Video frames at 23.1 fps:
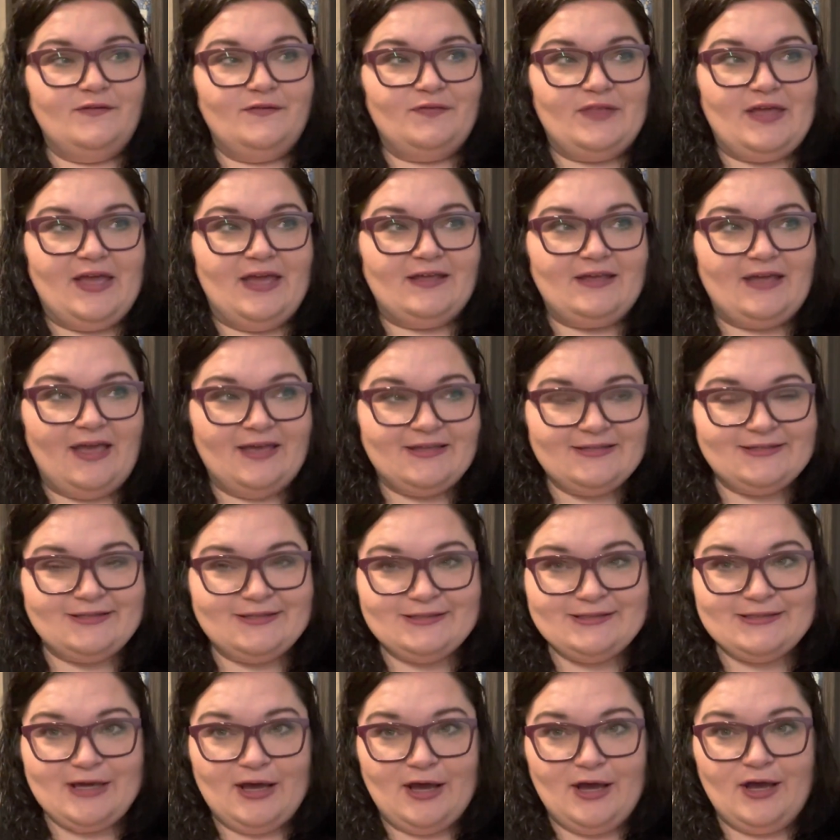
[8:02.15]
that
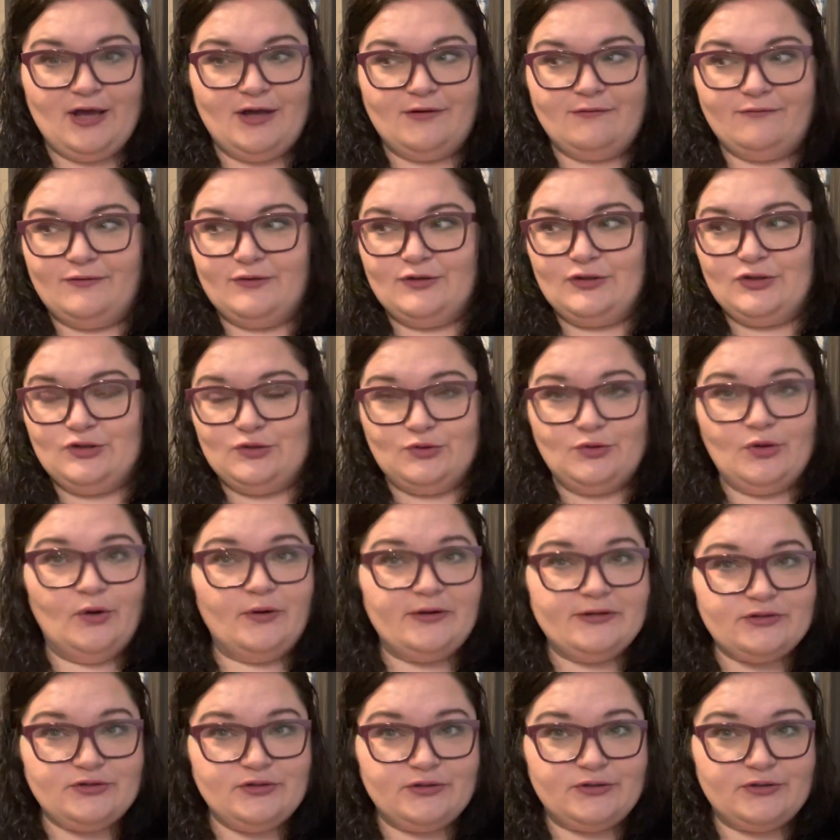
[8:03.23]
essence of you
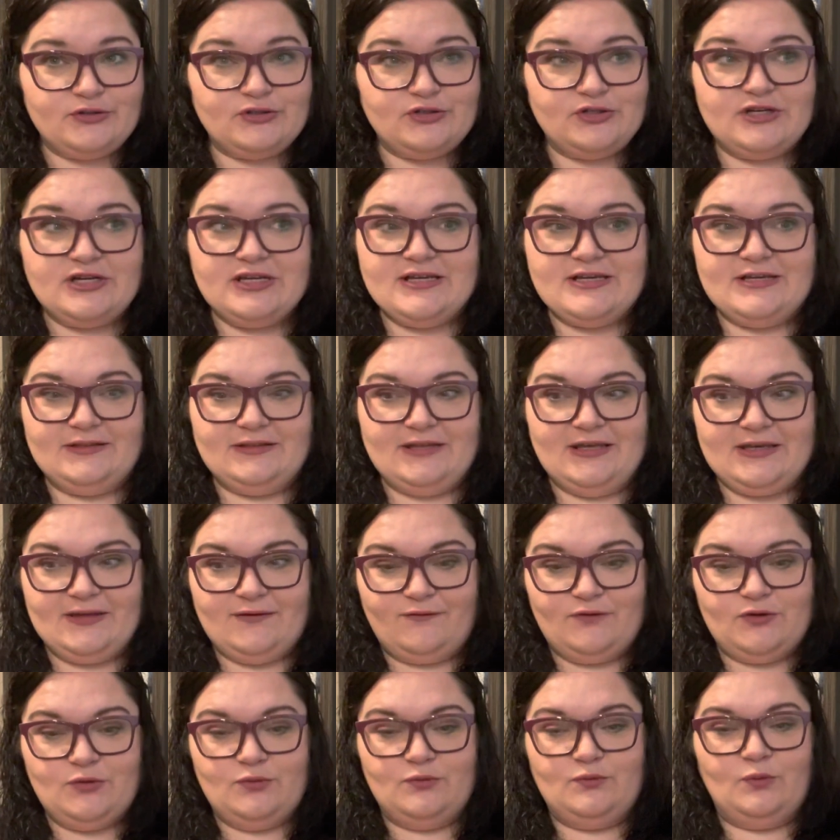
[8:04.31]
going trick-or-treating and like if
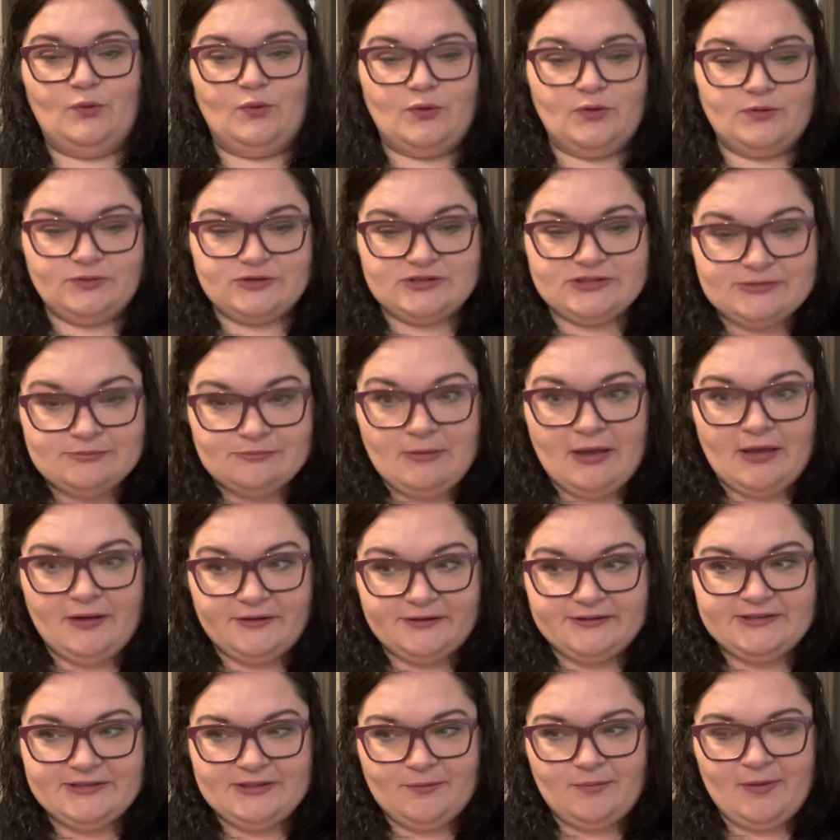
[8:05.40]
you
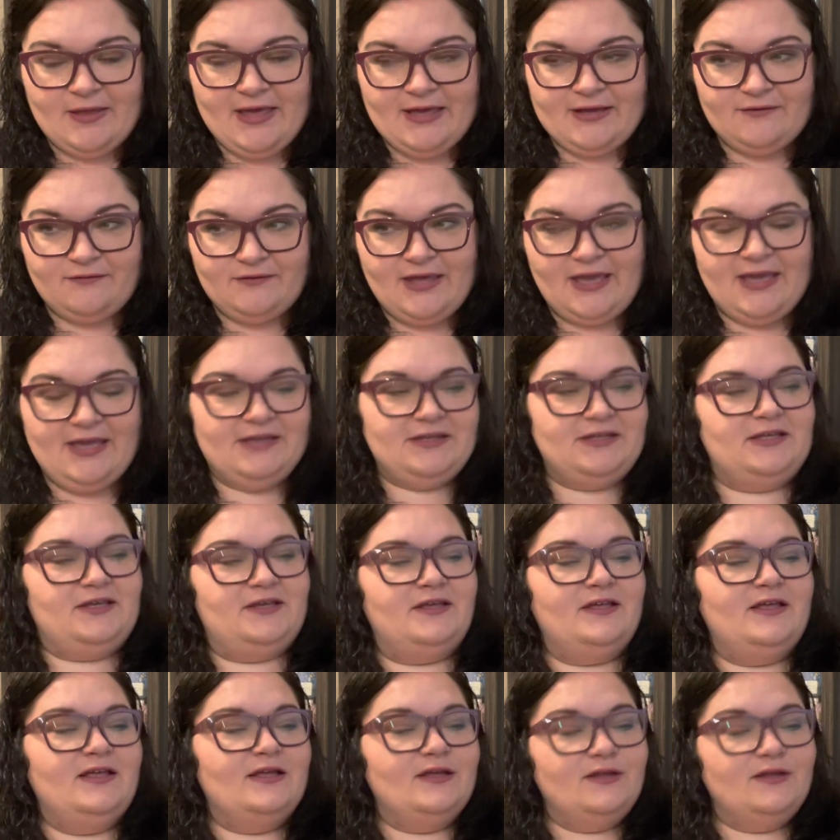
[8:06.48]
smelled the bag of candy